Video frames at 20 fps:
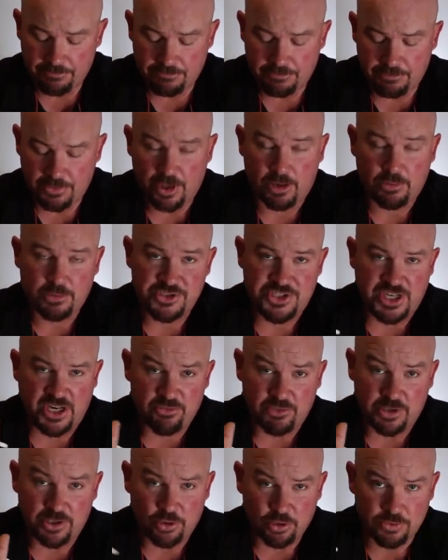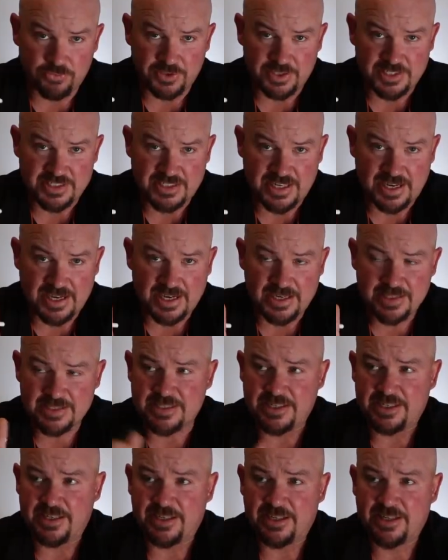but I will generally look for the stars
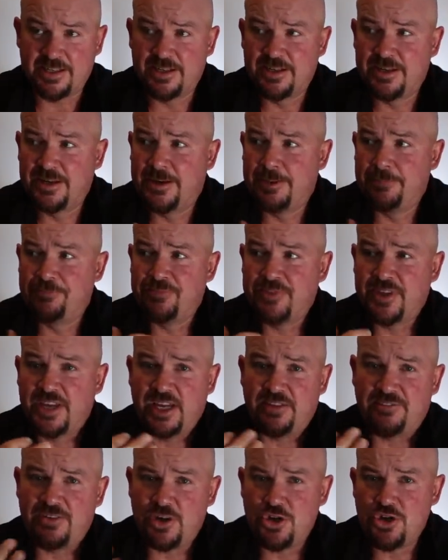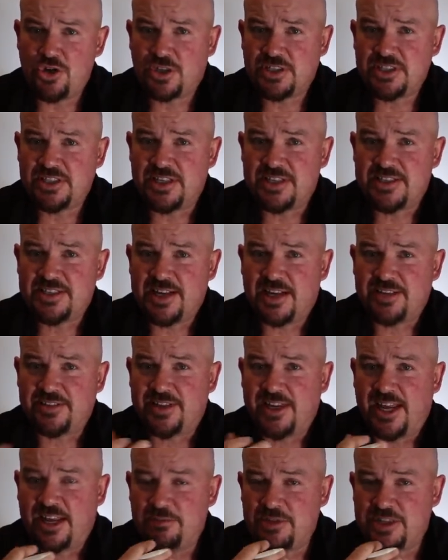and if you're not in the southern
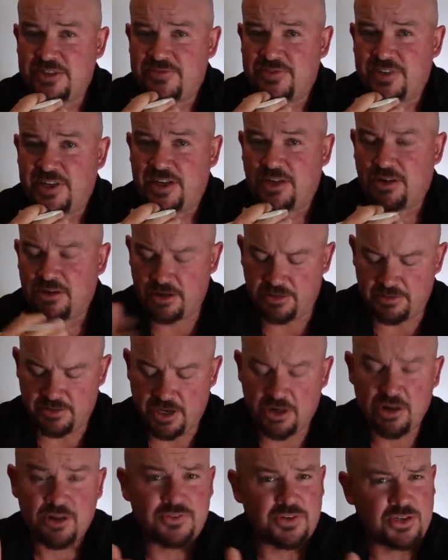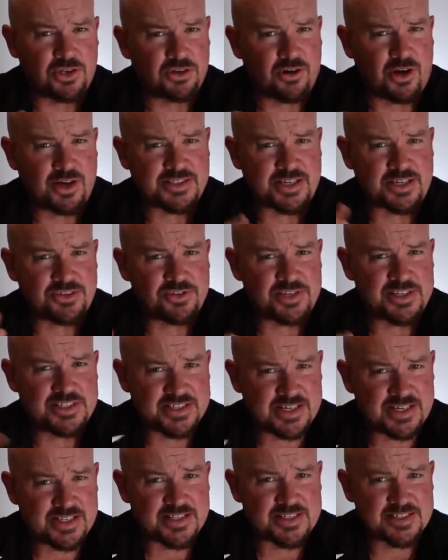hemisphere, I don't know if you guys actually
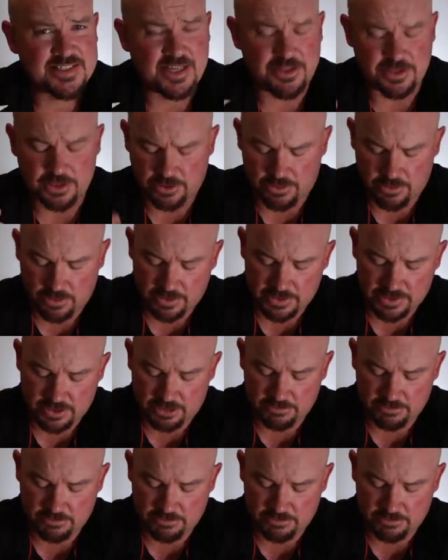see the Southern Cross.